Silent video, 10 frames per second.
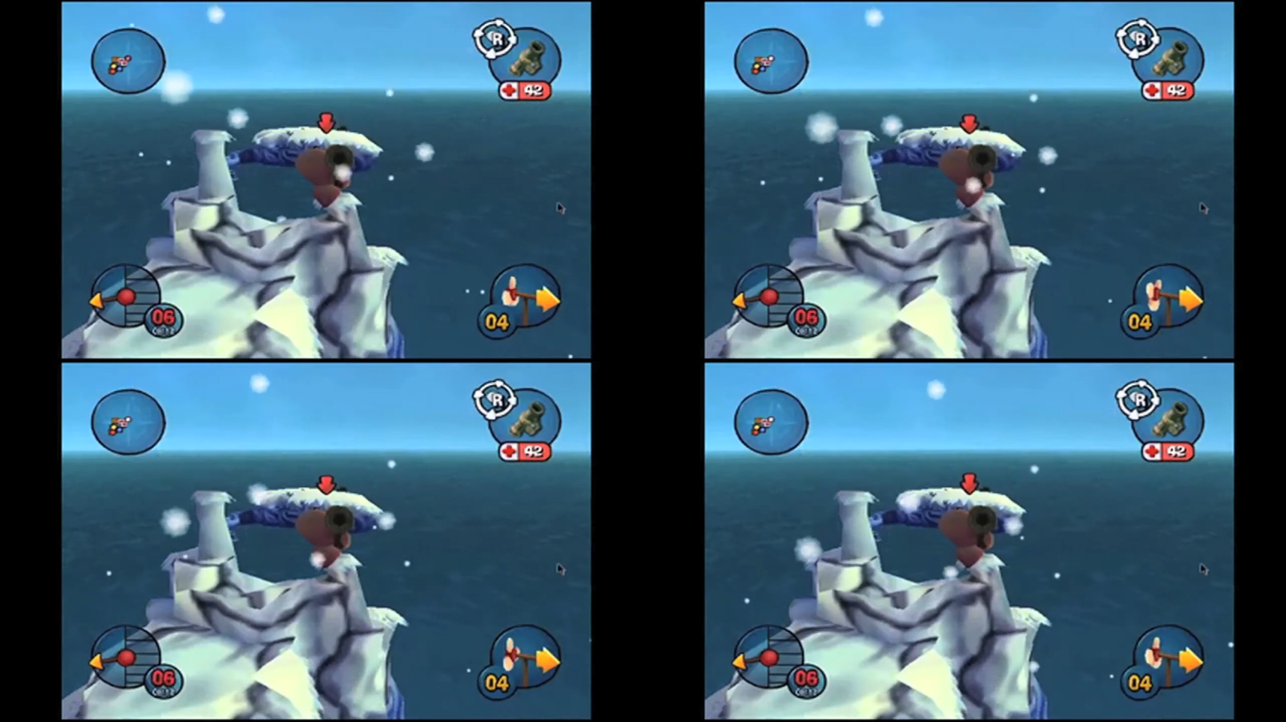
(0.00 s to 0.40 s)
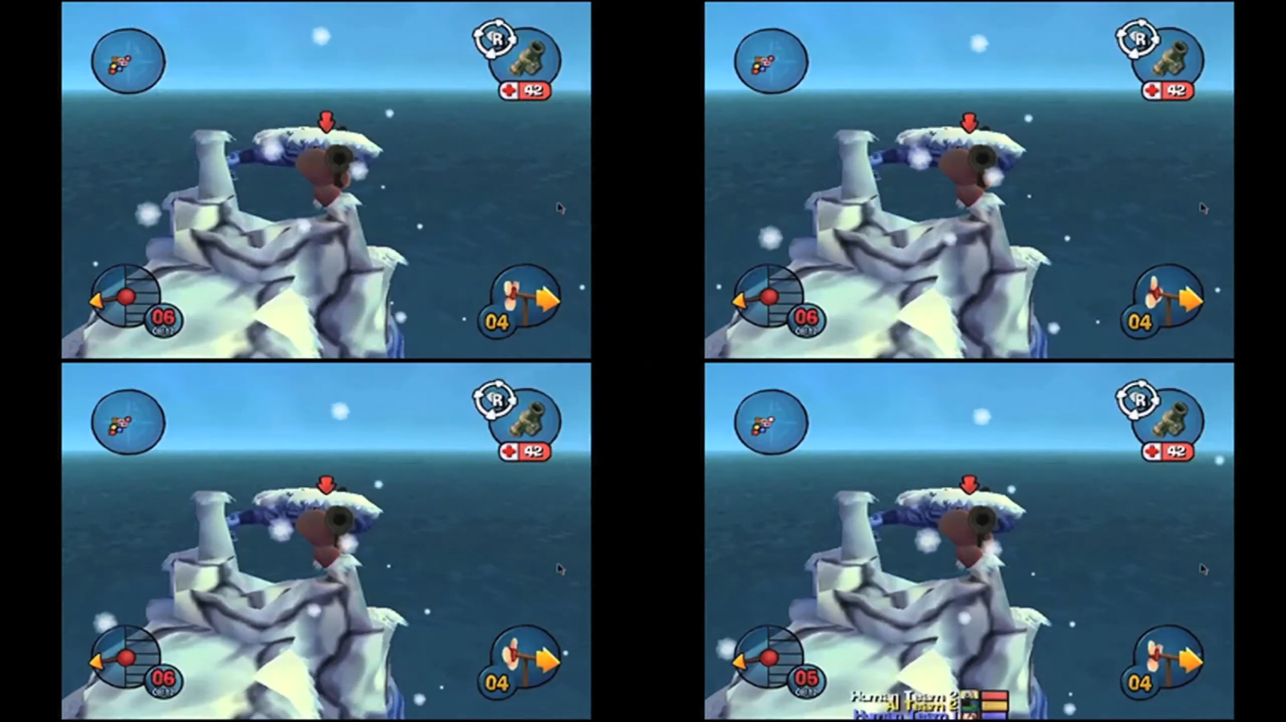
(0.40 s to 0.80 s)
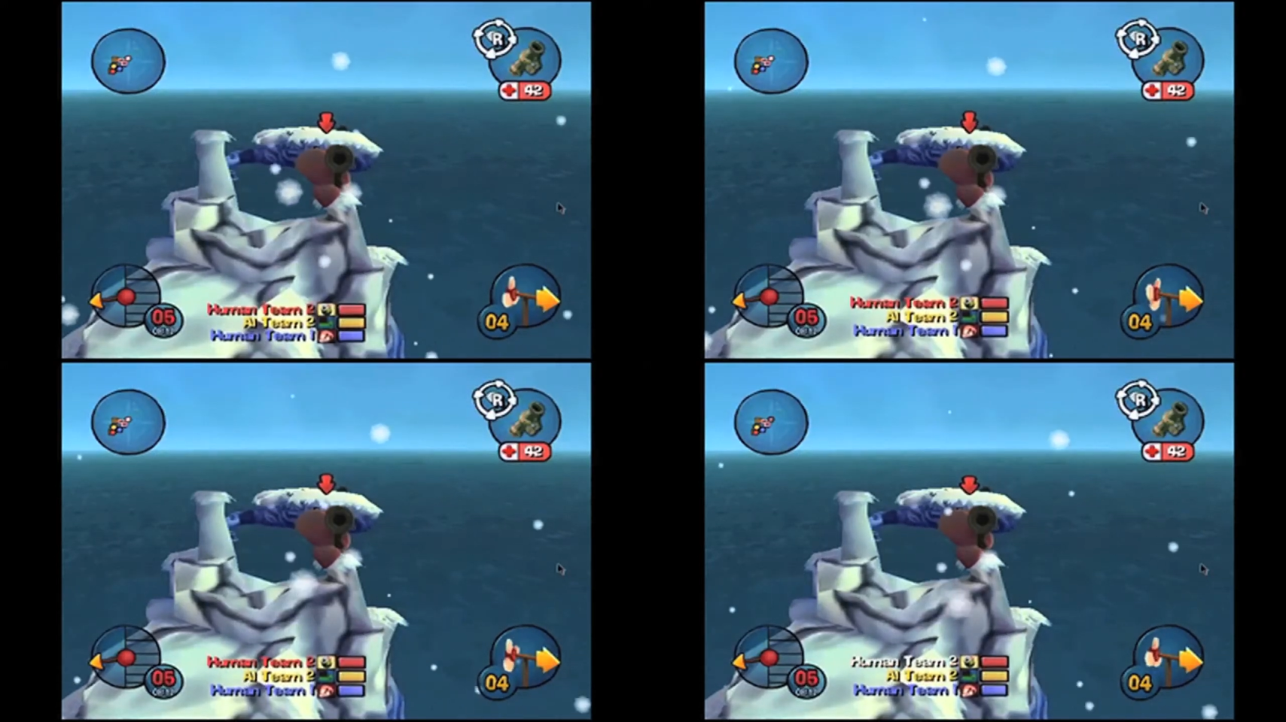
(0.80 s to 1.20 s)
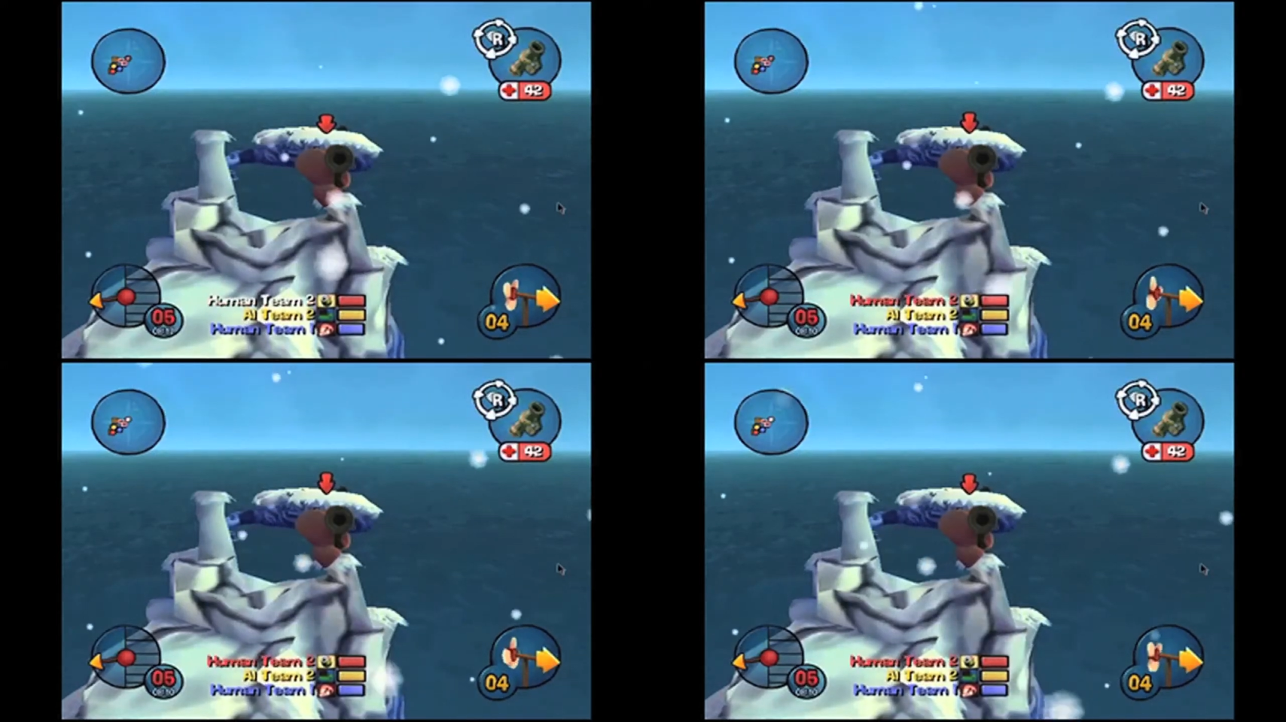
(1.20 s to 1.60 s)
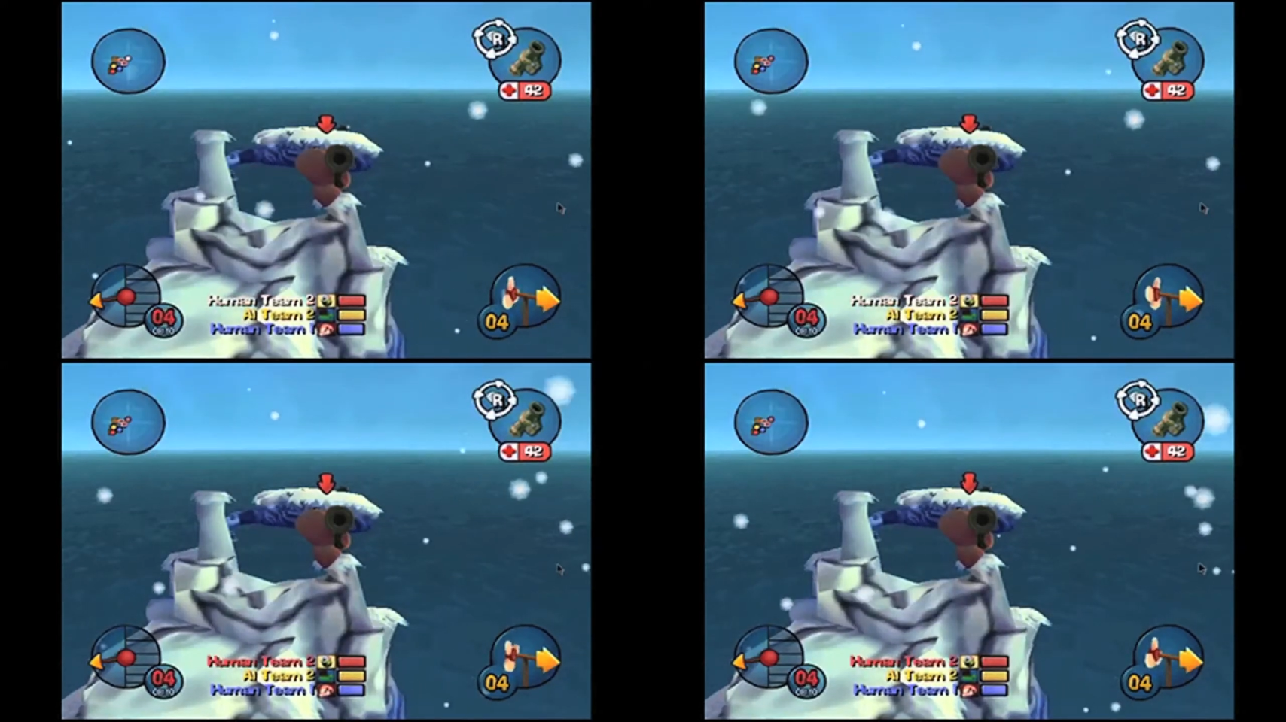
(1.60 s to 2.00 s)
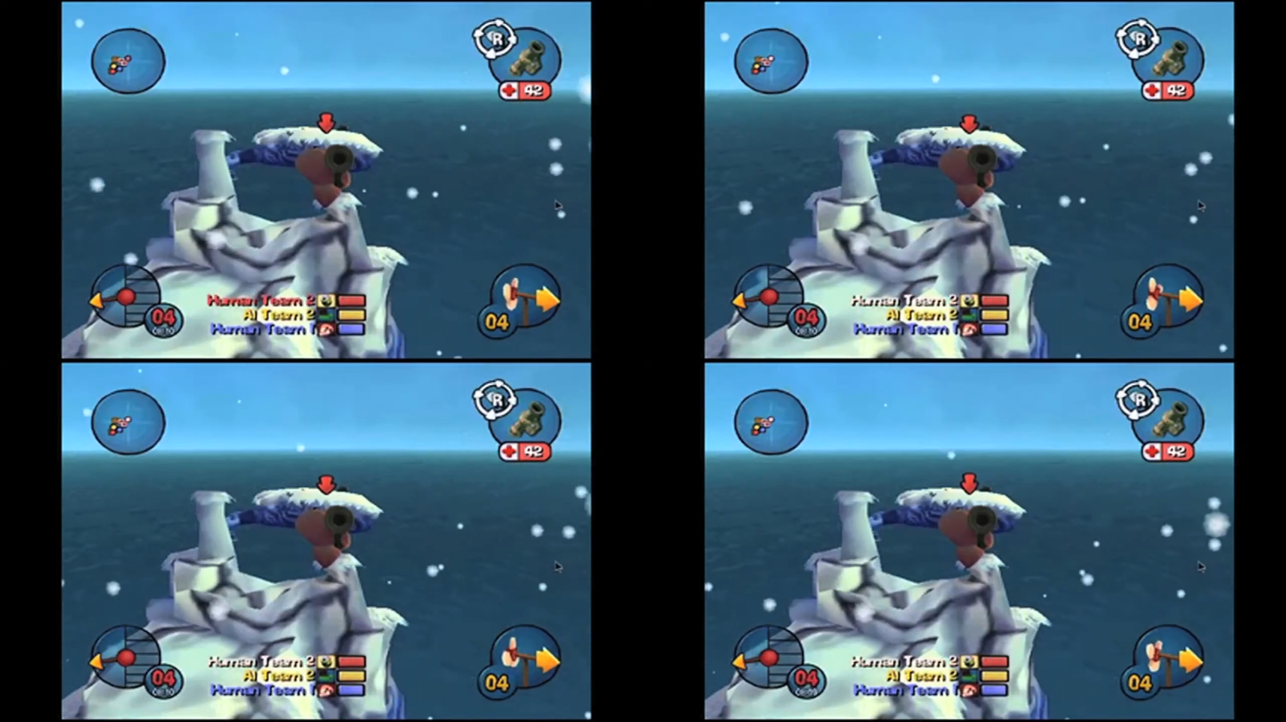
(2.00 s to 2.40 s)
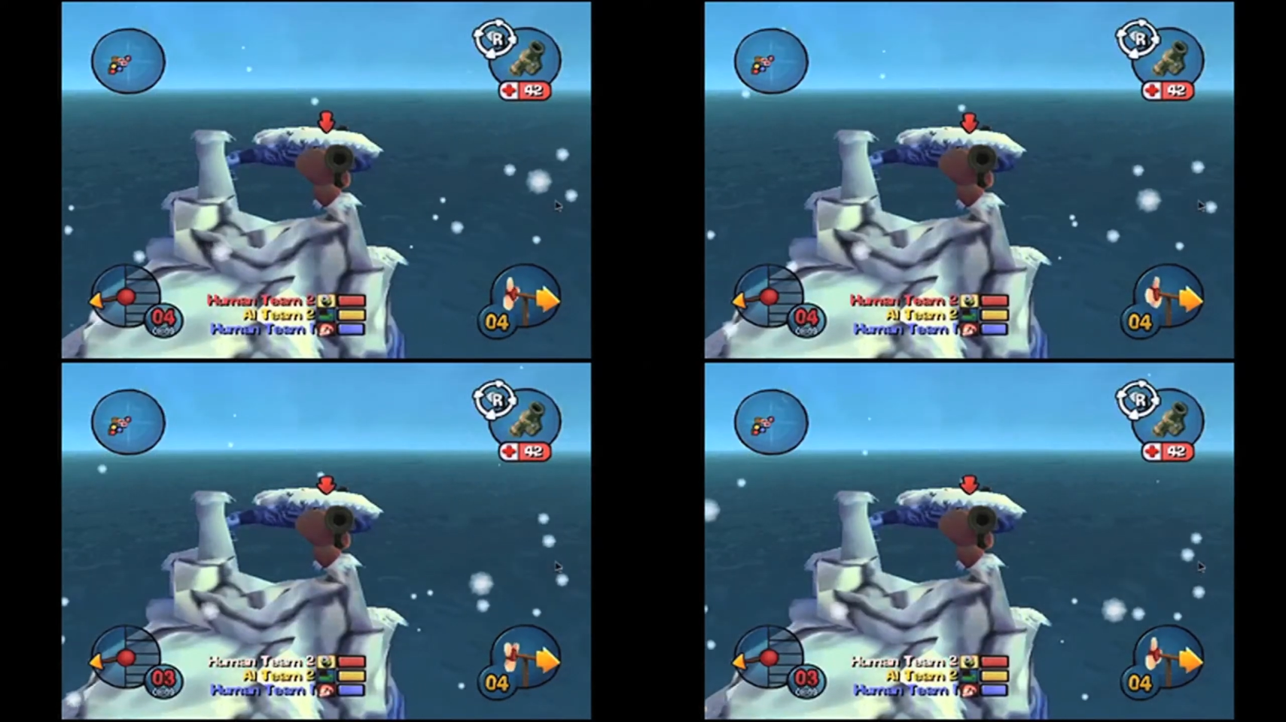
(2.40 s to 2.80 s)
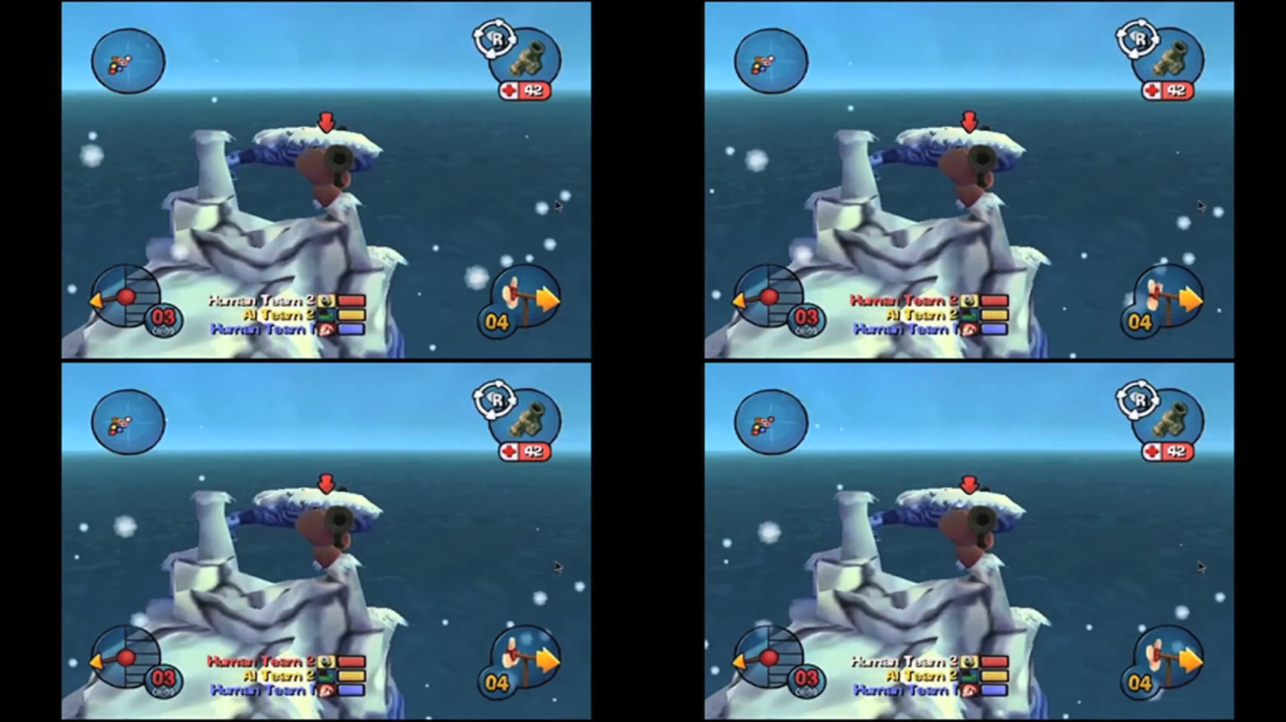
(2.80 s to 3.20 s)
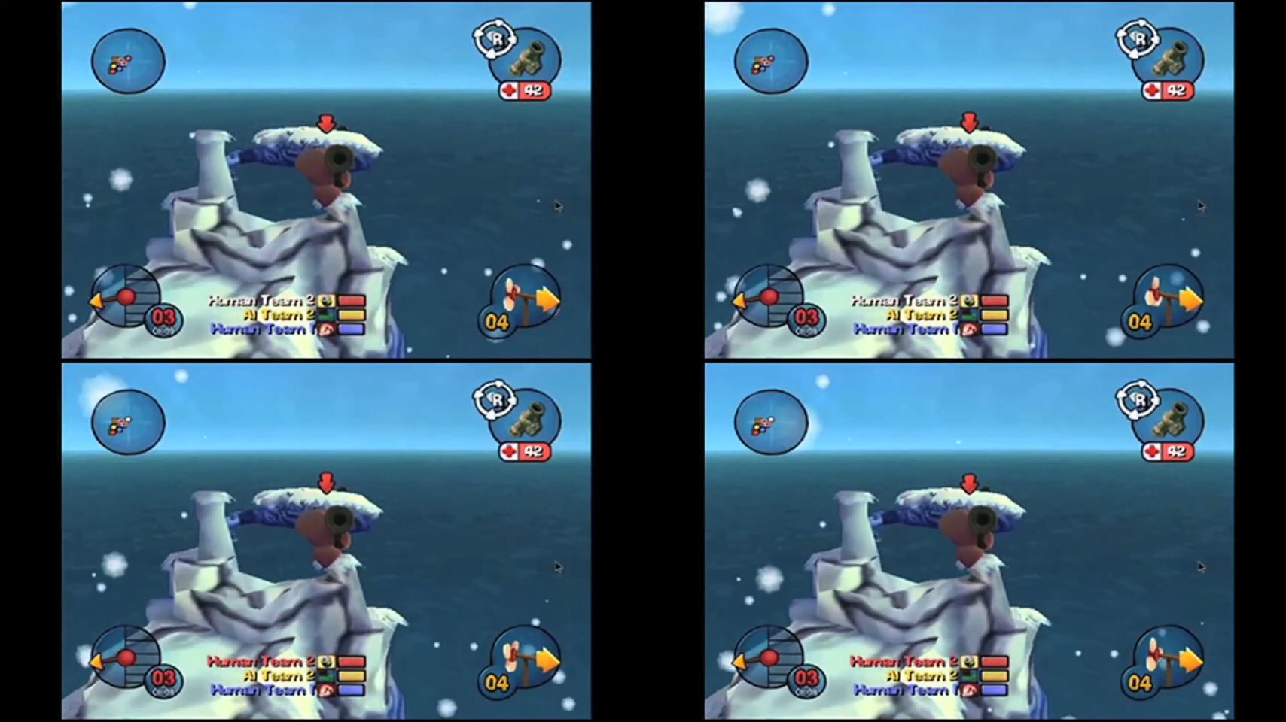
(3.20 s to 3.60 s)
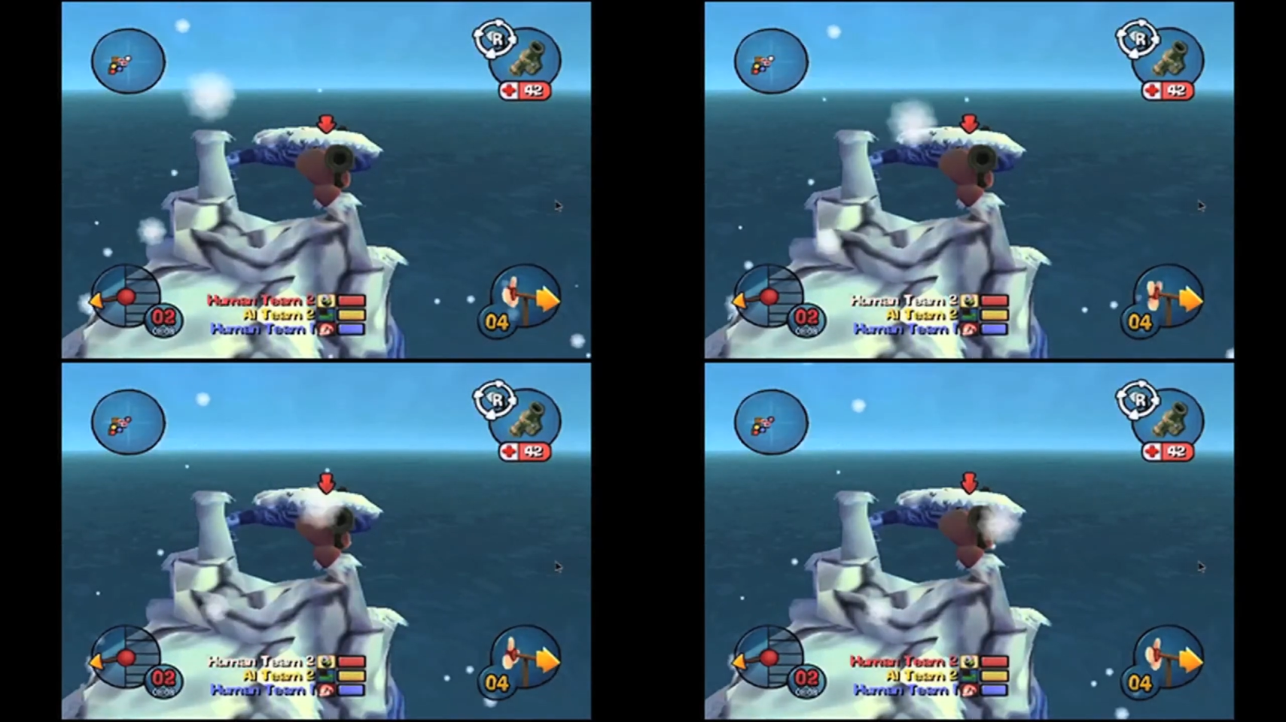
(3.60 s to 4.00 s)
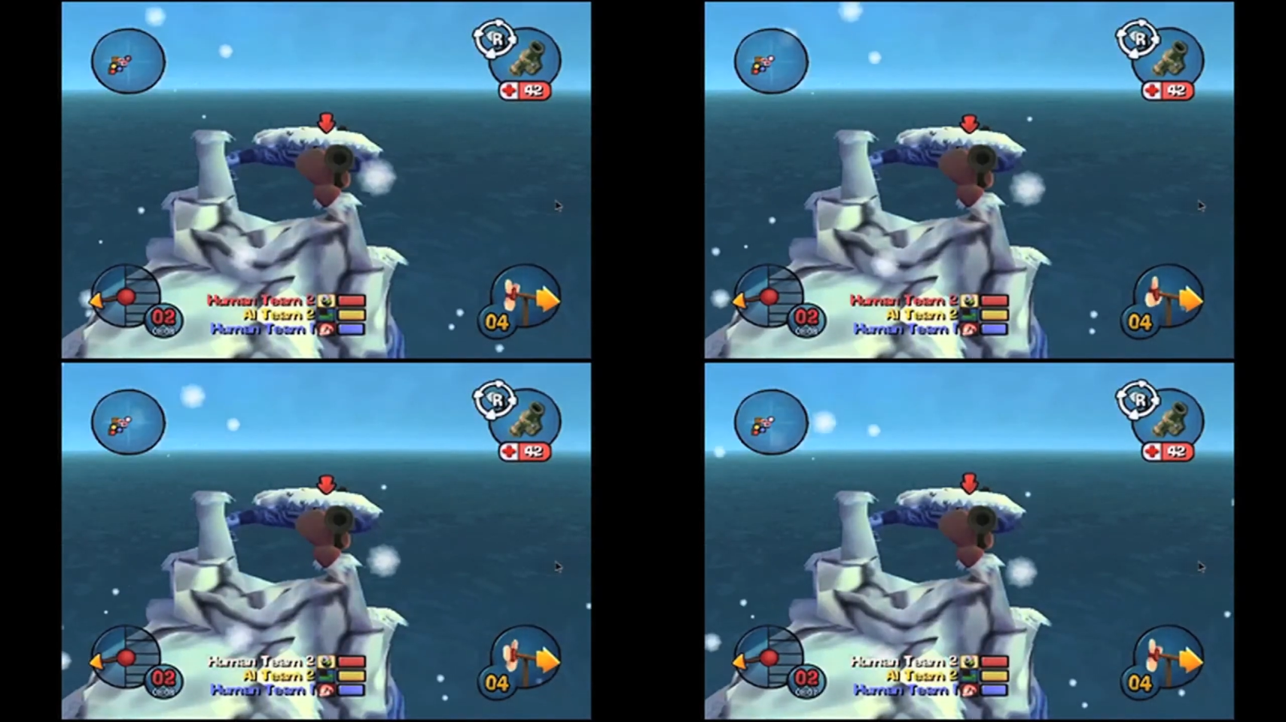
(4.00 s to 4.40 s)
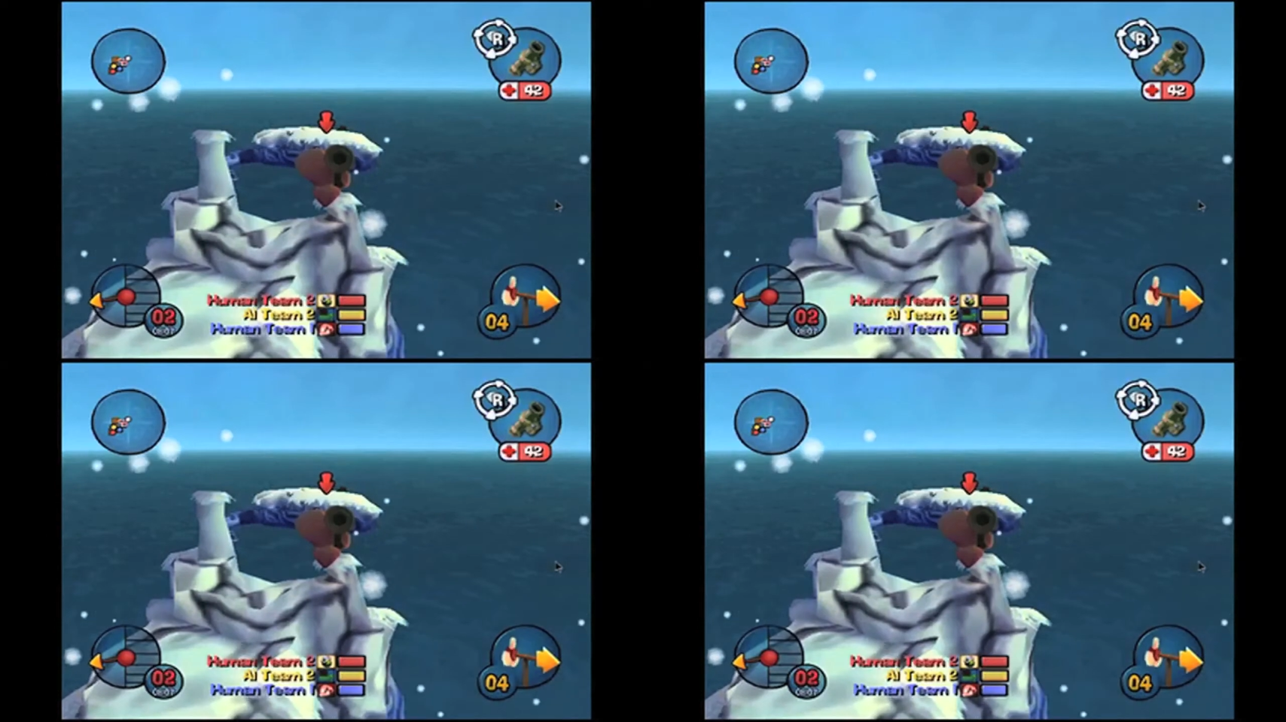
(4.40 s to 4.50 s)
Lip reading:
No face is visible, so there are no lips to read.